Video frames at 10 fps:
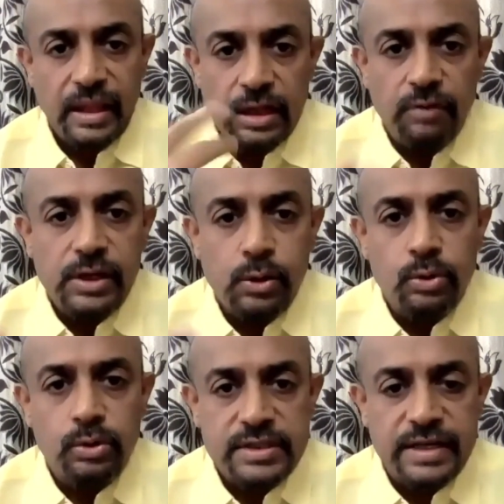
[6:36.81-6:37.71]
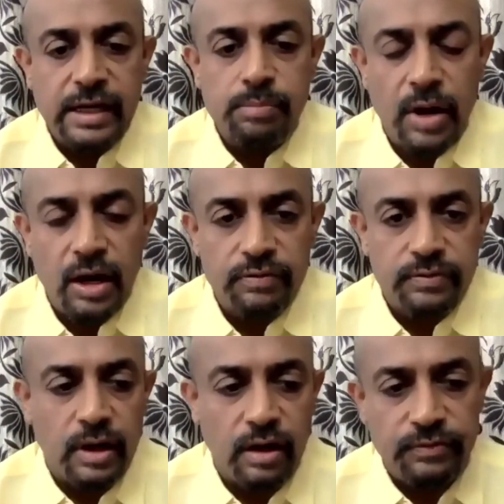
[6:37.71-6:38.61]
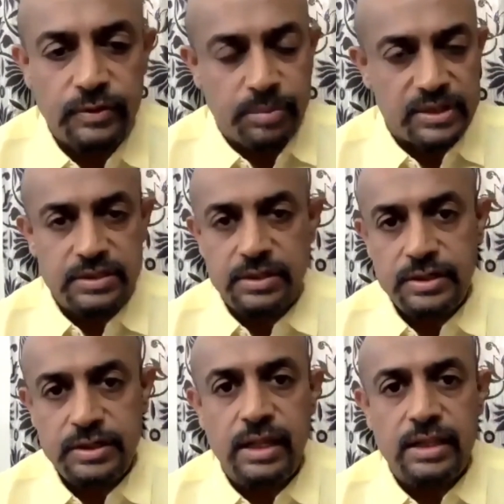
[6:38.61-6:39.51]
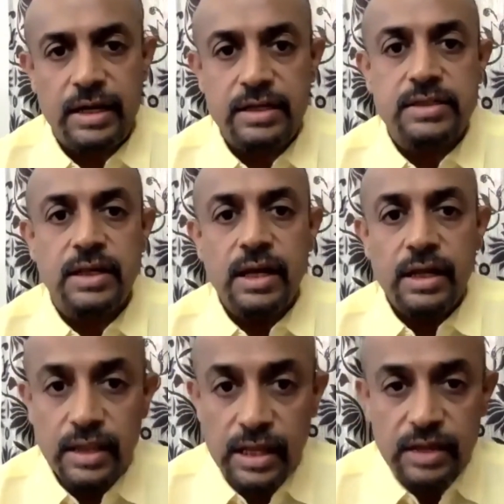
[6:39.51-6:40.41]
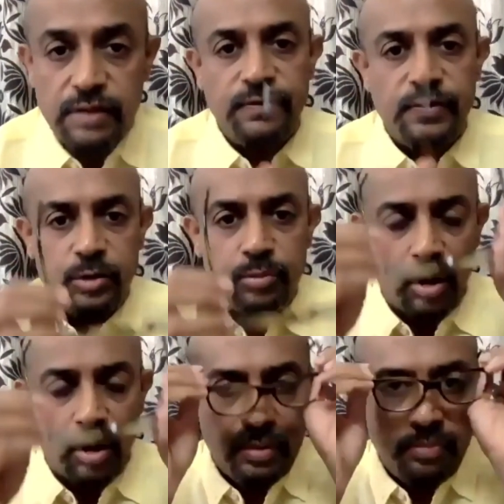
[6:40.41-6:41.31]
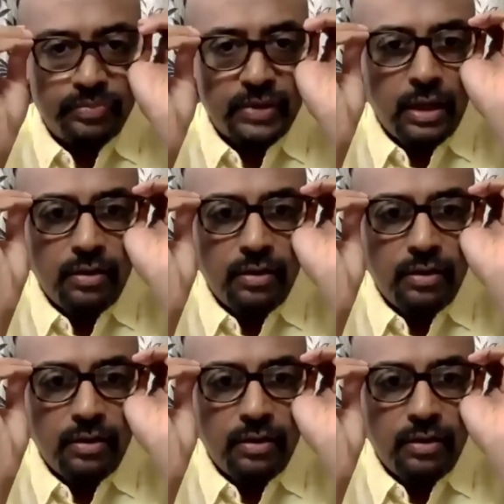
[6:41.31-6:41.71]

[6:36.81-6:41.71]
Now we go to the second part of the presentation, and that is the efferent problem,